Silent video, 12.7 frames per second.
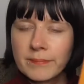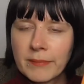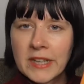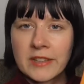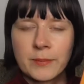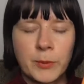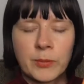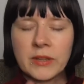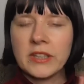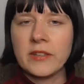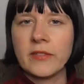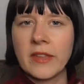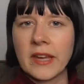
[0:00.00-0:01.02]
makes me
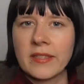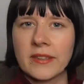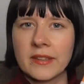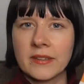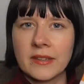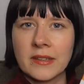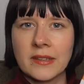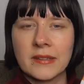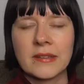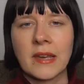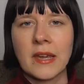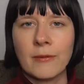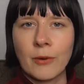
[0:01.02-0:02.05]
believe that this
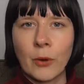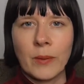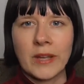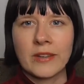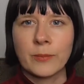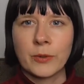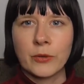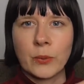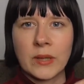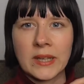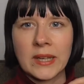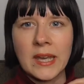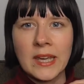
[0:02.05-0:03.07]
is a romance
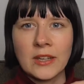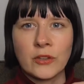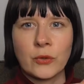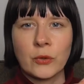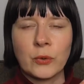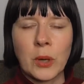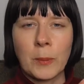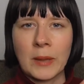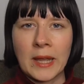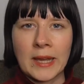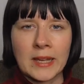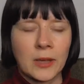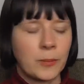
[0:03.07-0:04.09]
between two
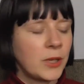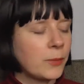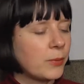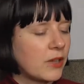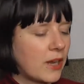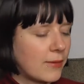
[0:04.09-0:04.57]
black people.